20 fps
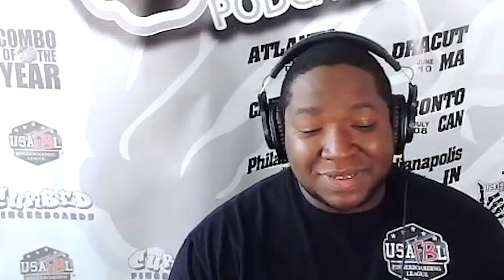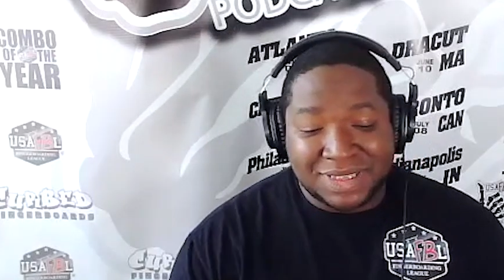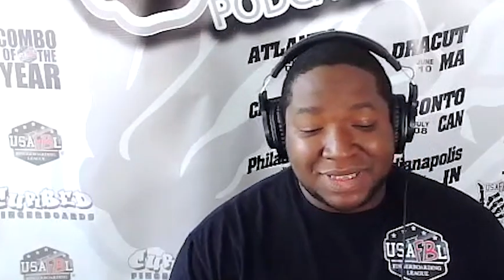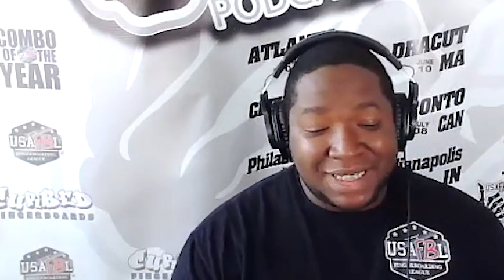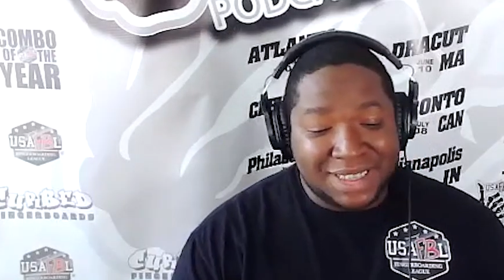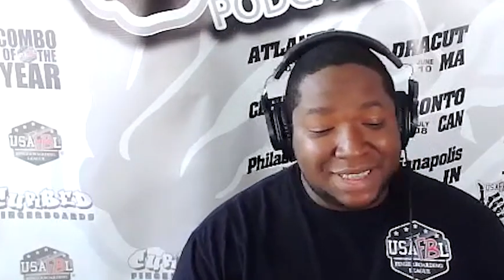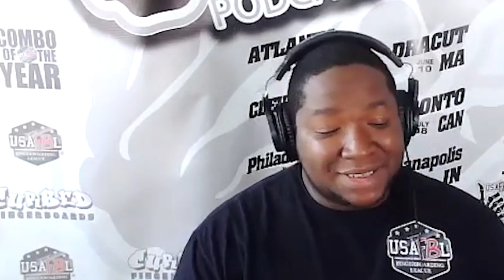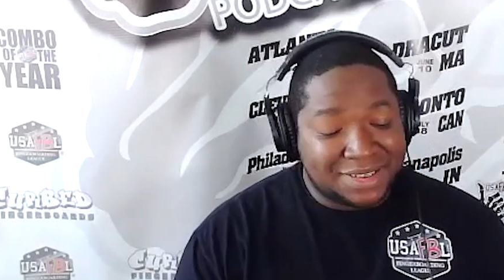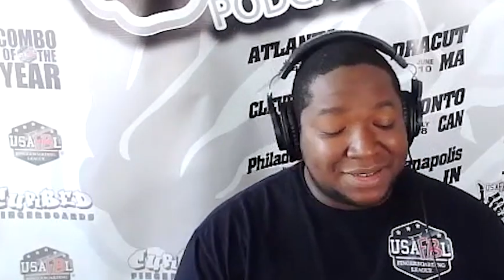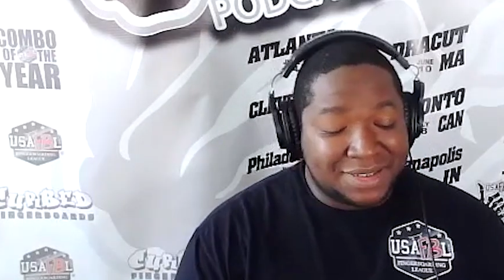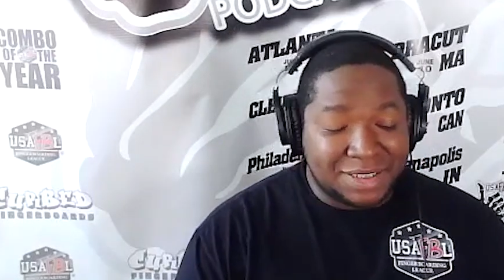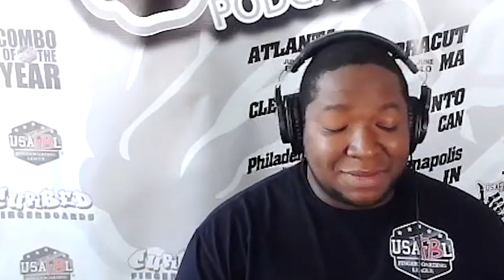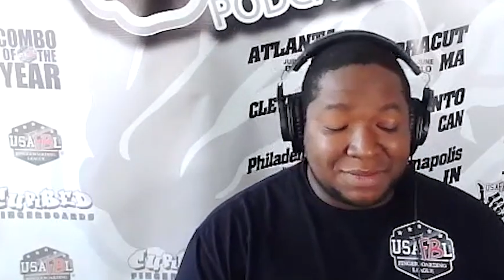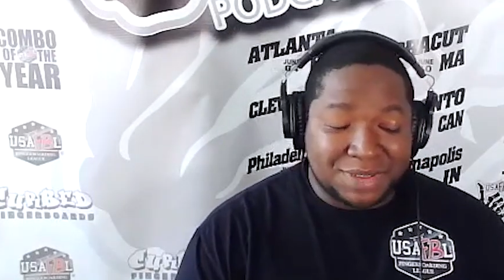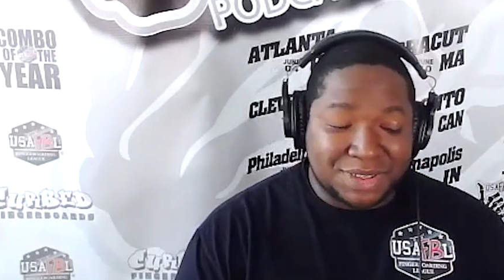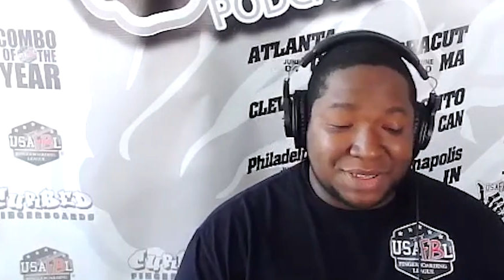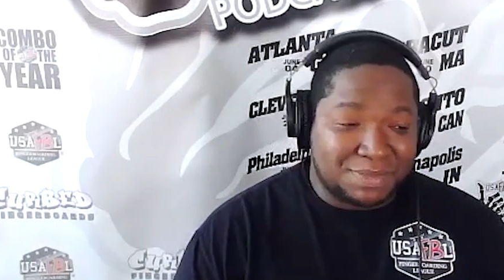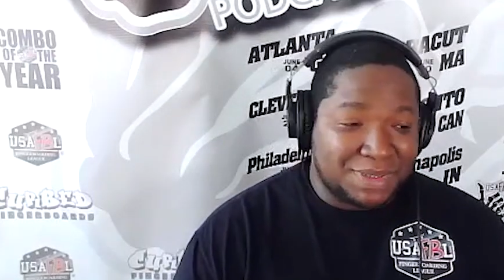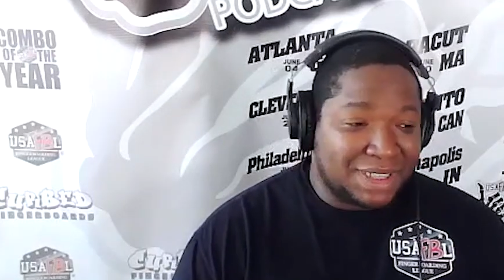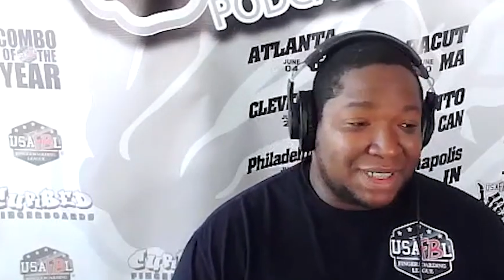like
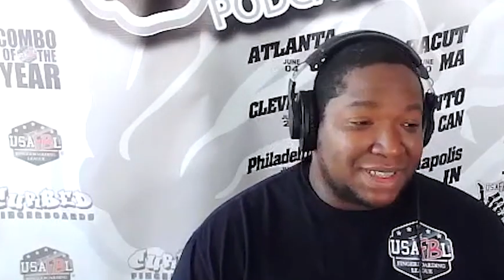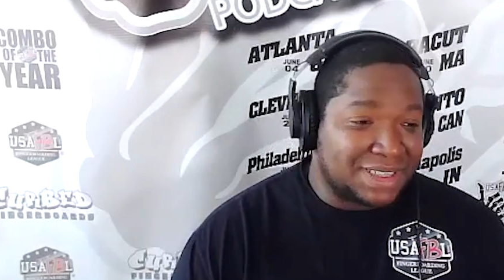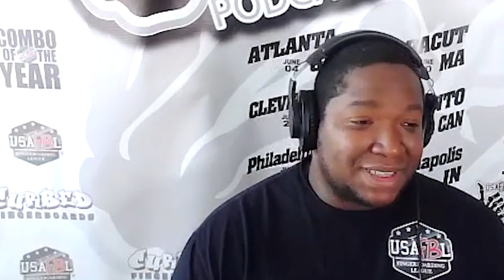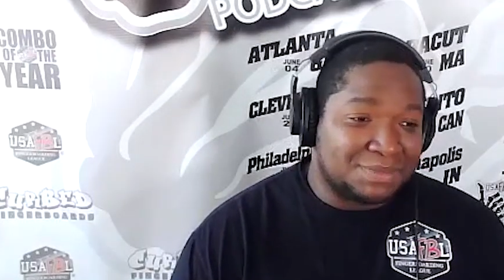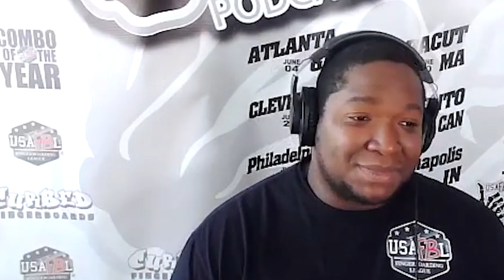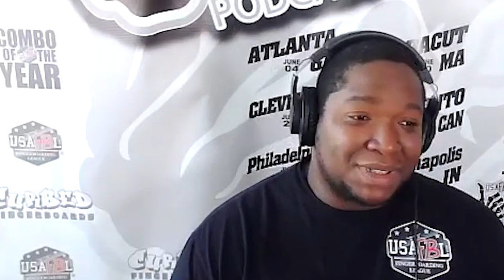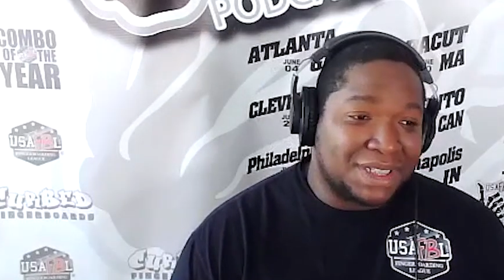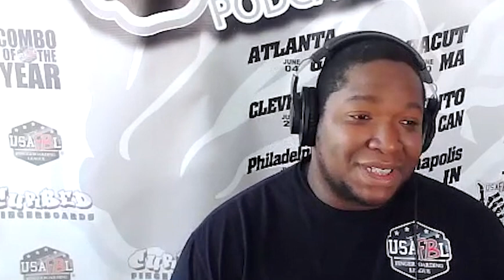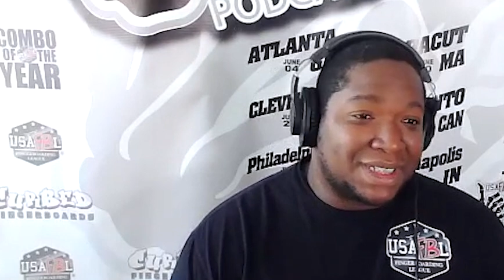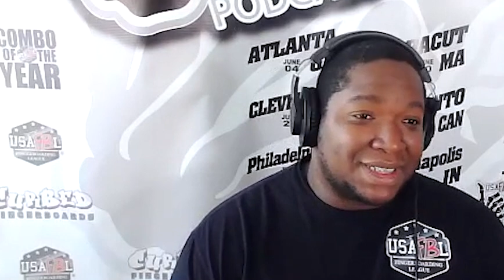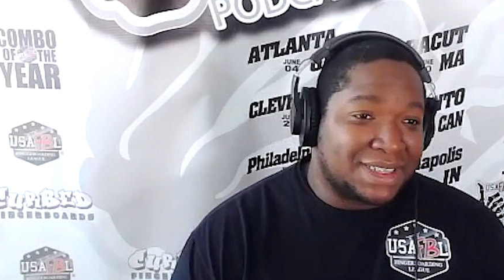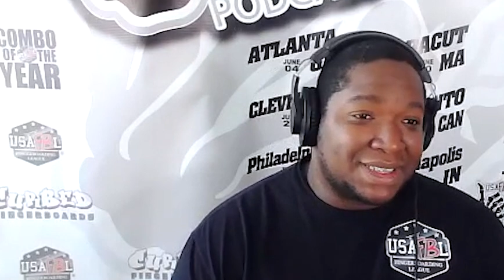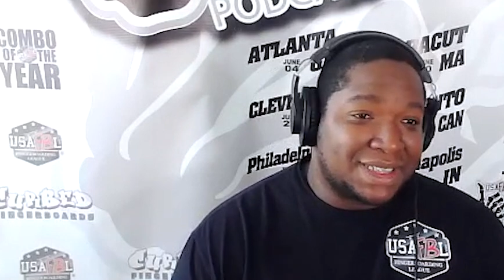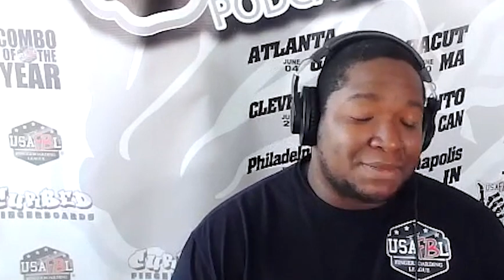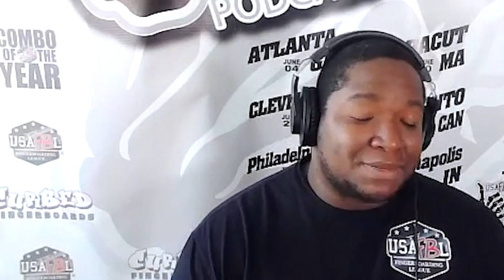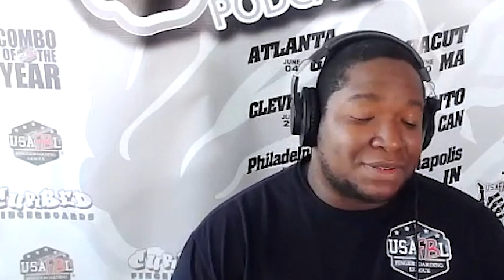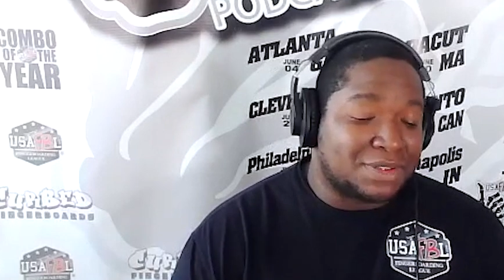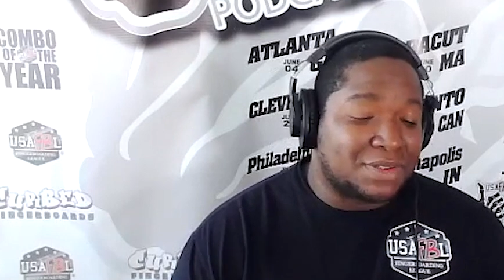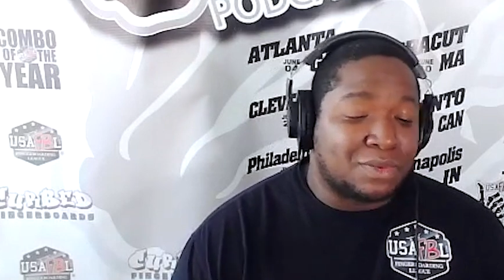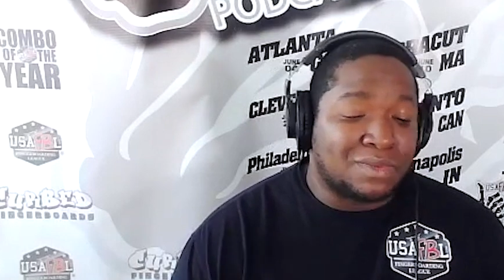clips being submitted. It's
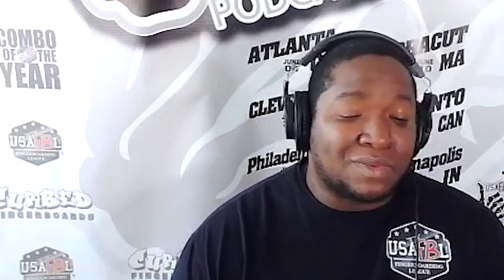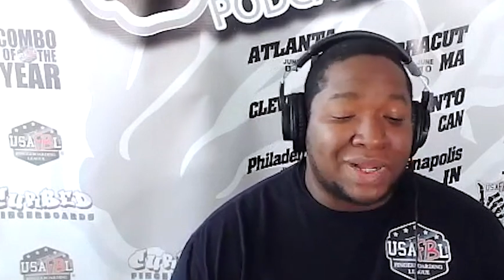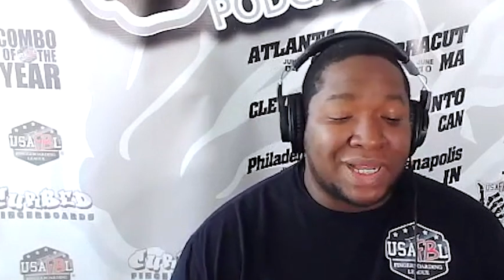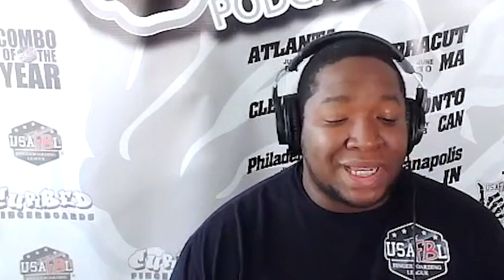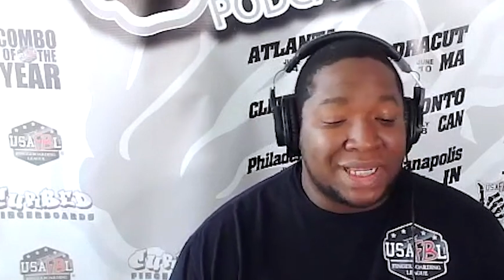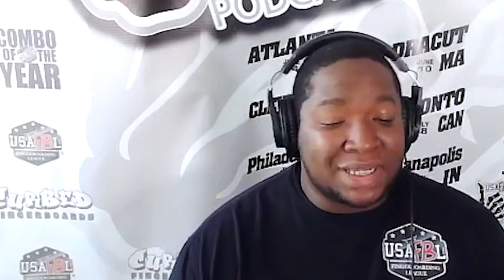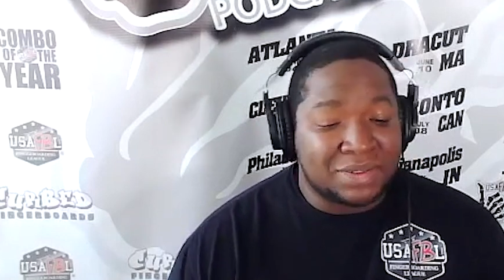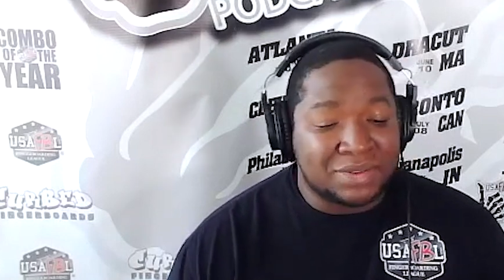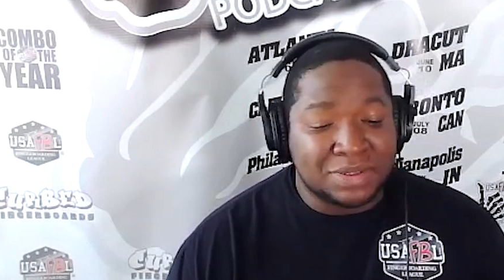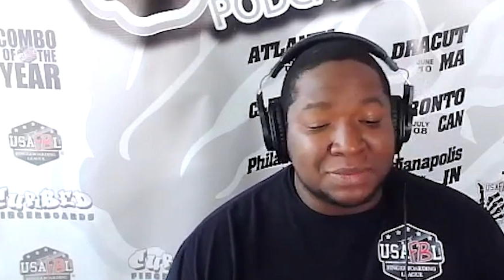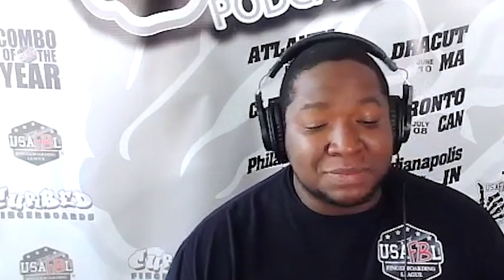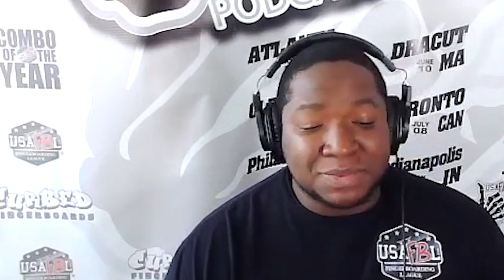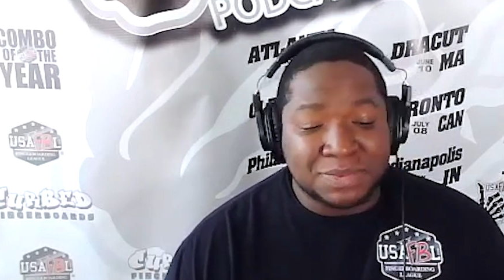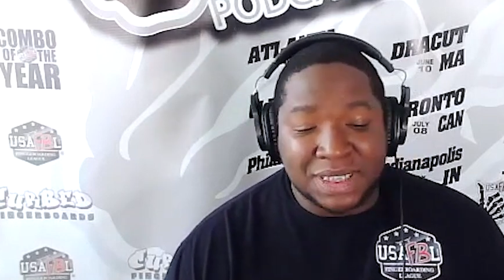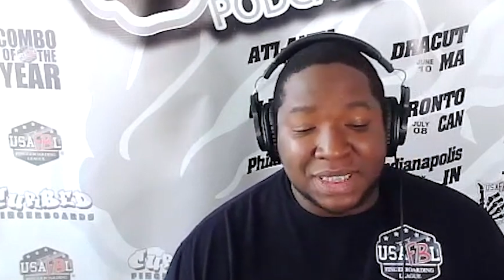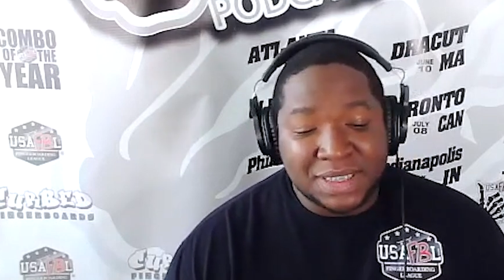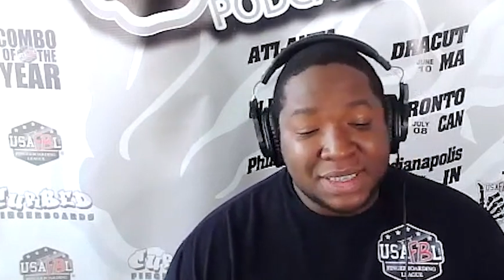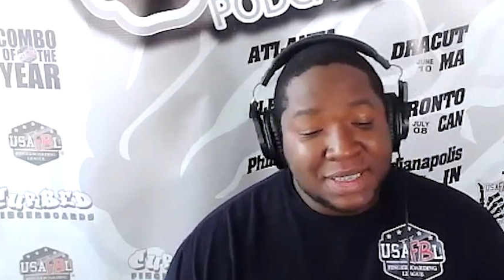absolutely wild. But